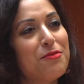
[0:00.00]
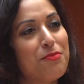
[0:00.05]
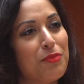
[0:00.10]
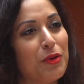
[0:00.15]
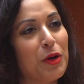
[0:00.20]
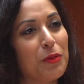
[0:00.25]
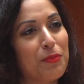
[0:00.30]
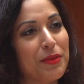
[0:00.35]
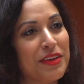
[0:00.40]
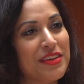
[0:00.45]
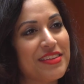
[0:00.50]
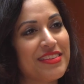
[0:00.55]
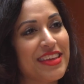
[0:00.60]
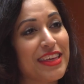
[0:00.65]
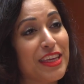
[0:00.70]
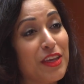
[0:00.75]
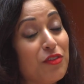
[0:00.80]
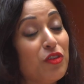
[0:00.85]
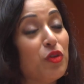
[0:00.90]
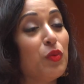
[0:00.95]
the book because it
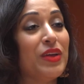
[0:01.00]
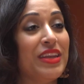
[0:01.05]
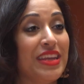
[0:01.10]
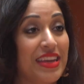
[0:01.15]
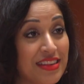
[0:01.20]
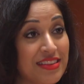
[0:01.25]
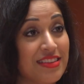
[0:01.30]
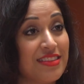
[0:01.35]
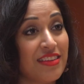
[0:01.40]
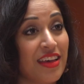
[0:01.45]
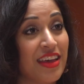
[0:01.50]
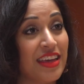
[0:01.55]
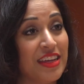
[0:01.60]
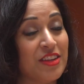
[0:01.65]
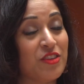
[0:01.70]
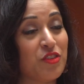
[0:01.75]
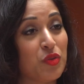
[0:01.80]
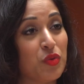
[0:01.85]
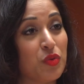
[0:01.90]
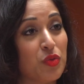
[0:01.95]
gives you an insight
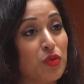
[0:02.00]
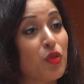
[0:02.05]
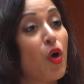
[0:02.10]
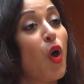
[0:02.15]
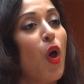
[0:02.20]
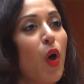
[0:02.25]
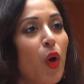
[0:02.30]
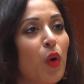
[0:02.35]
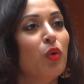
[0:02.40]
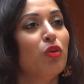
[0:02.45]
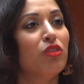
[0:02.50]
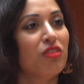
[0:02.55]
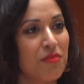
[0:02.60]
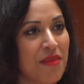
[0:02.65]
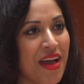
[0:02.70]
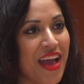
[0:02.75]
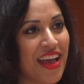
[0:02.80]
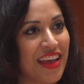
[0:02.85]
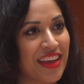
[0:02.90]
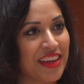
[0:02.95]
into the whole
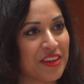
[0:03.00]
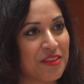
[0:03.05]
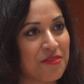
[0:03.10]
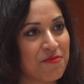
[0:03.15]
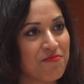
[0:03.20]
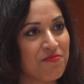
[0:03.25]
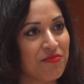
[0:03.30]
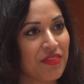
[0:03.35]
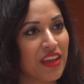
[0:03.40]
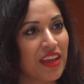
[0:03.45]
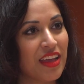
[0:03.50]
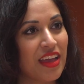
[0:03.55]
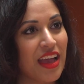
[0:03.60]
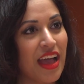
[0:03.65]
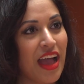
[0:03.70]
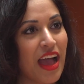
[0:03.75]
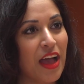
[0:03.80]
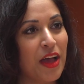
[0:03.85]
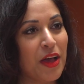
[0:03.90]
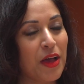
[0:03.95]
man.
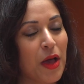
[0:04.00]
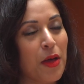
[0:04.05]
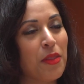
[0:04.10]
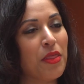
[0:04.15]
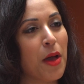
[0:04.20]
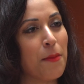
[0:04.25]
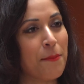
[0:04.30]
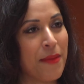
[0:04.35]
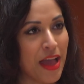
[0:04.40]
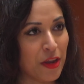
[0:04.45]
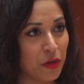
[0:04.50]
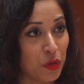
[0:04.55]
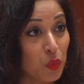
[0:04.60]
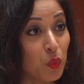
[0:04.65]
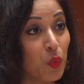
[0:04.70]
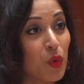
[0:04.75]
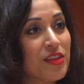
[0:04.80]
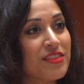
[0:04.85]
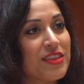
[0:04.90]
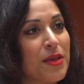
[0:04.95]
A man who
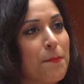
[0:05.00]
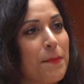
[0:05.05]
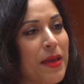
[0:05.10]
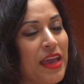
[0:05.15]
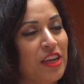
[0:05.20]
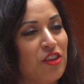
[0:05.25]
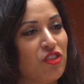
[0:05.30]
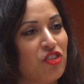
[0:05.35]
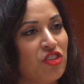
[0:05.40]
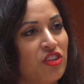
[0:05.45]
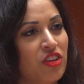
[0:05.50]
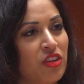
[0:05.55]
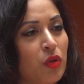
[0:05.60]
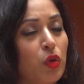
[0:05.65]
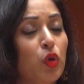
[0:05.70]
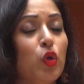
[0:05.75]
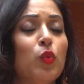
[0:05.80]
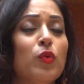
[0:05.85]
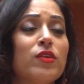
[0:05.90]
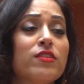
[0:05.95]
was impatient,
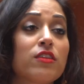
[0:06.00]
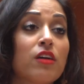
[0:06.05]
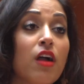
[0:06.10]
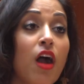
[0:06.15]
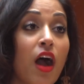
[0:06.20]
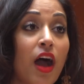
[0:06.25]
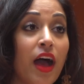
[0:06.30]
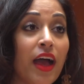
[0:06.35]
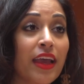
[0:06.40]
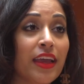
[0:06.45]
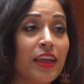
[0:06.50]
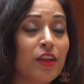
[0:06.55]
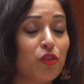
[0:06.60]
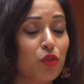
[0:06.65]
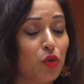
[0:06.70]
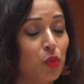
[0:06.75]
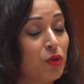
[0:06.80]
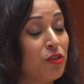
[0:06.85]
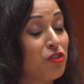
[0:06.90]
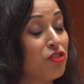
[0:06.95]
who was kind,
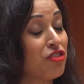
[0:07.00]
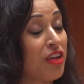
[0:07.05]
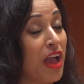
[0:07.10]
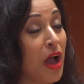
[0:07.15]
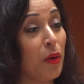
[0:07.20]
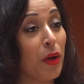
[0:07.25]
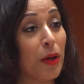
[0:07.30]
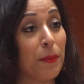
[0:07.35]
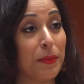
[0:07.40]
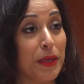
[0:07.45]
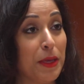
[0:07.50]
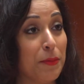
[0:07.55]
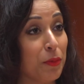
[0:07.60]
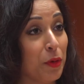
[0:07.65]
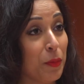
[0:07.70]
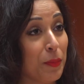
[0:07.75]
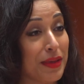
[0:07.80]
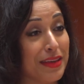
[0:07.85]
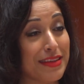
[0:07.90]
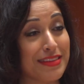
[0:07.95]
who would shout at
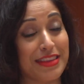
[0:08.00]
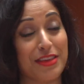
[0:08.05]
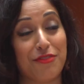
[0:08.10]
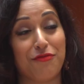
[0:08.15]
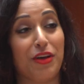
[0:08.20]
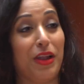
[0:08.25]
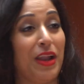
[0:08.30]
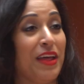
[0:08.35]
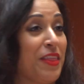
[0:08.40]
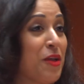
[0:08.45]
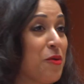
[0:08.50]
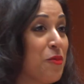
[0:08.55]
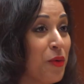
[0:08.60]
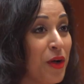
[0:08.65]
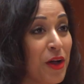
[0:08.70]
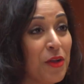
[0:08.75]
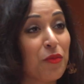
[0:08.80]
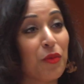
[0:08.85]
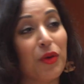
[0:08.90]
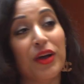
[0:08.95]
people because he felt like they
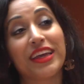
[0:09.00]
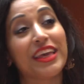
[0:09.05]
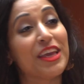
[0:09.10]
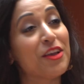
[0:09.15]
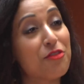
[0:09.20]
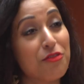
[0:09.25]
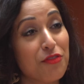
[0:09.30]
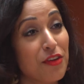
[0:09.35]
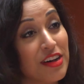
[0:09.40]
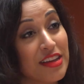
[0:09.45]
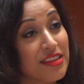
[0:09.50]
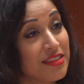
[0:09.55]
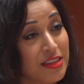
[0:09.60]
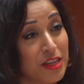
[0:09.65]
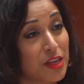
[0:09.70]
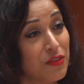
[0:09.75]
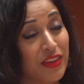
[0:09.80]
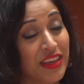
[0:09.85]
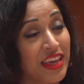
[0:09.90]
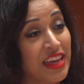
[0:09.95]
weren't working fast
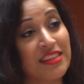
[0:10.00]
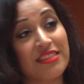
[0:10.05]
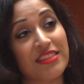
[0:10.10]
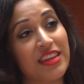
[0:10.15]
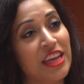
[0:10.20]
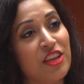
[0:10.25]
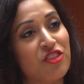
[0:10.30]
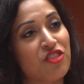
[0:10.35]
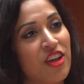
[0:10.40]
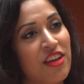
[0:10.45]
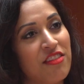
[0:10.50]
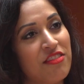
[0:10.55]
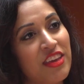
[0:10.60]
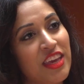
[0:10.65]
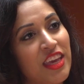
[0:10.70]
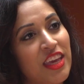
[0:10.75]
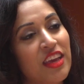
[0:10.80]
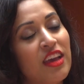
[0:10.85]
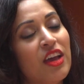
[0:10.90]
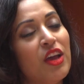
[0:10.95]
enough against
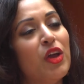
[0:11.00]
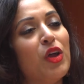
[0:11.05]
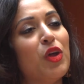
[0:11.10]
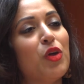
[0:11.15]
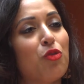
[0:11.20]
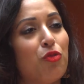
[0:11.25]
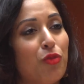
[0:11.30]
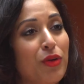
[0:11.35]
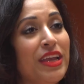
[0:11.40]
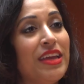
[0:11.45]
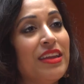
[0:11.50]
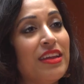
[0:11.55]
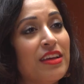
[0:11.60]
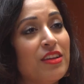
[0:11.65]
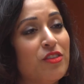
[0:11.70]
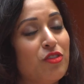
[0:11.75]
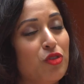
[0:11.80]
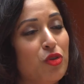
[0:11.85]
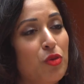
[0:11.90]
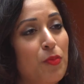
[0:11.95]
HIV. Read
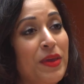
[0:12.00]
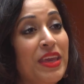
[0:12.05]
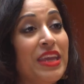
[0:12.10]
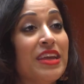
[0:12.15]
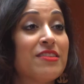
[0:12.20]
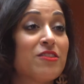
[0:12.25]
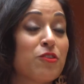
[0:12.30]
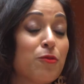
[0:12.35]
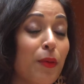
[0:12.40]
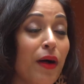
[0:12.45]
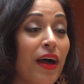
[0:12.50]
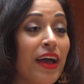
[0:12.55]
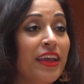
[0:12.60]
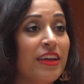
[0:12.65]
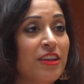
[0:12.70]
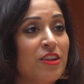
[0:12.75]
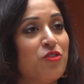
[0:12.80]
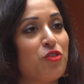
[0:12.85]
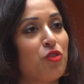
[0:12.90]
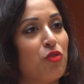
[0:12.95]
it to be
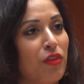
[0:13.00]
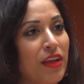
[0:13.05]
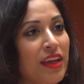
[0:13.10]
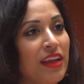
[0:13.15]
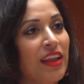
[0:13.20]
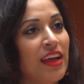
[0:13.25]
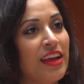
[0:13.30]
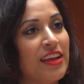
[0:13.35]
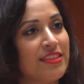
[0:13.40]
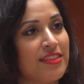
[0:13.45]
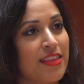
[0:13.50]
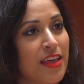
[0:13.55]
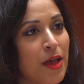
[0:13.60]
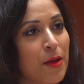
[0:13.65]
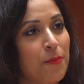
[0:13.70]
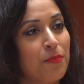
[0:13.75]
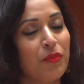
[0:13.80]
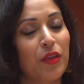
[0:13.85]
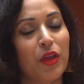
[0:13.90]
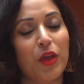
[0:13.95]
inspired and to realize
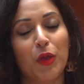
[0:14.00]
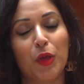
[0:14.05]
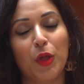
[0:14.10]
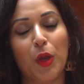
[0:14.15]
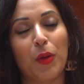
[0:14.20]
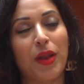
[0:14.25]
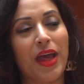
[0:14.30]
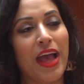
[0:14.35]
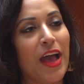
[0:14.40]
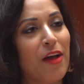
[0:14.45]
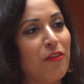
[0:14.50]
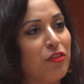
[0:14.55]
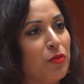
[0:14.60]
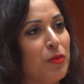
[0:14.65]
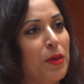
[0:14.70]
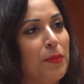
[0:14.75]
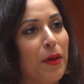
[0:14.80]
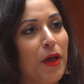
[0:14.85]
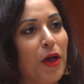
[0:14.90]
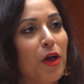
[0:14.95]
that you don't have to
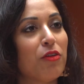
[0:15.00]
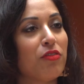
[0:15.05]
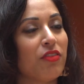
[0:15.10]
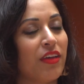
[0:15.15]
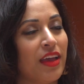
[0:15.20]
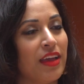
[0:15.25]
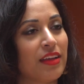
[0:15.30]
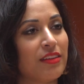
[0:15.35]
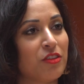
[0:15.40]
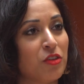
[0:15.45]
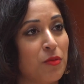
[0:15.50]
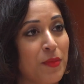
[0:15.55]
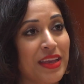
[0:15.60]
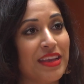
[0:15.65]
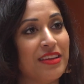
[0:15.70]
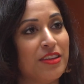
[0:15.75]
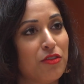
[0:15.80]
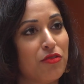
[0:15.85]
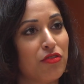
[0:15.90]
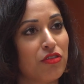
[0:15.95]
be perfect to make
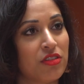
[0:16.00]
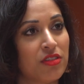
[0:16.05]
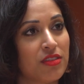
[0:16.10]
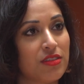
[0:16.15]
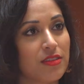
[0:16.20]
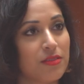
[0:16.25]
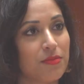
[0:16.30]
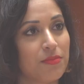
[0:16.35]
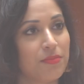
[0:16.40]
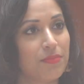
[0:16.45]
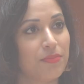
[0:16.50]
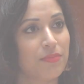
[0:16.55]
a difference.